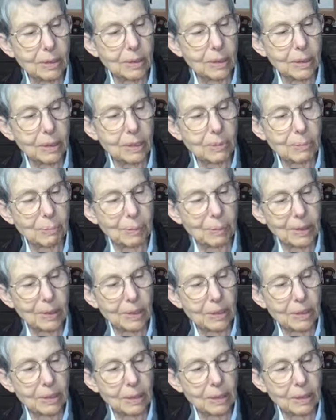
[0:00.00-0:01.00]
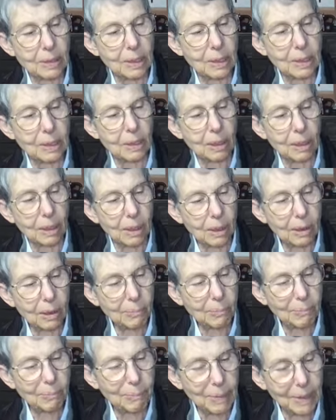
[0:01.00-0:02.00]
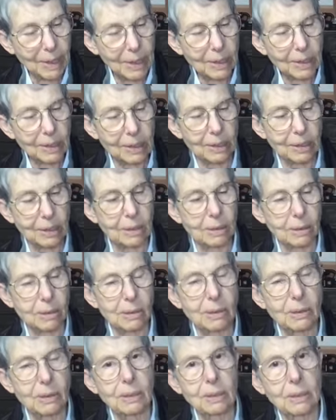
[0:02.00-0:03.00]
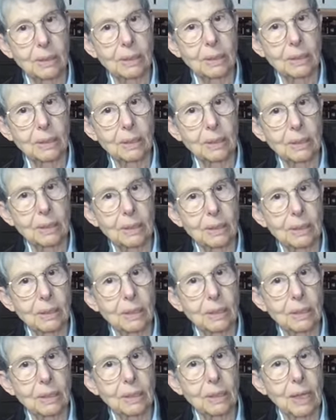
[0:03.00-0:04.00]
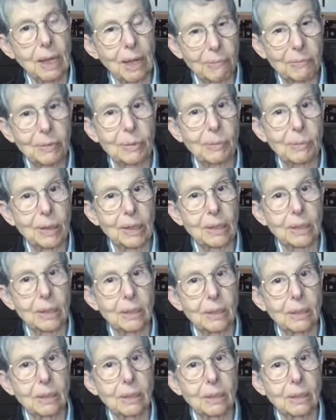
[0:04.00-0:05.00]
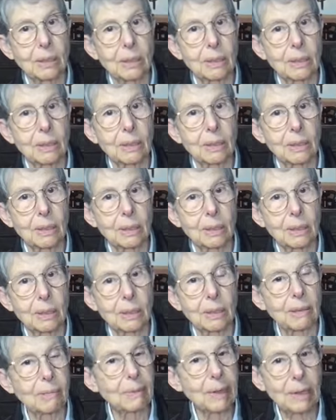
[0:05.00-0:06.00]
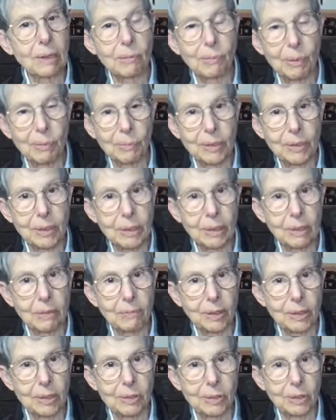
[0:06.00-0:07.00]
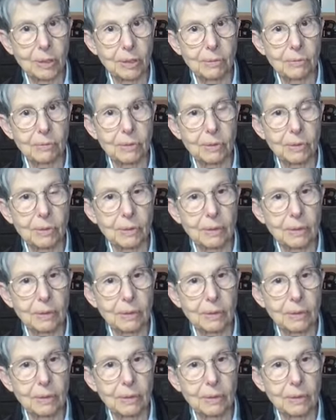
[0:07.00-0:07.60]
that is present in all beings, everyone, no matter what we think of ourselves.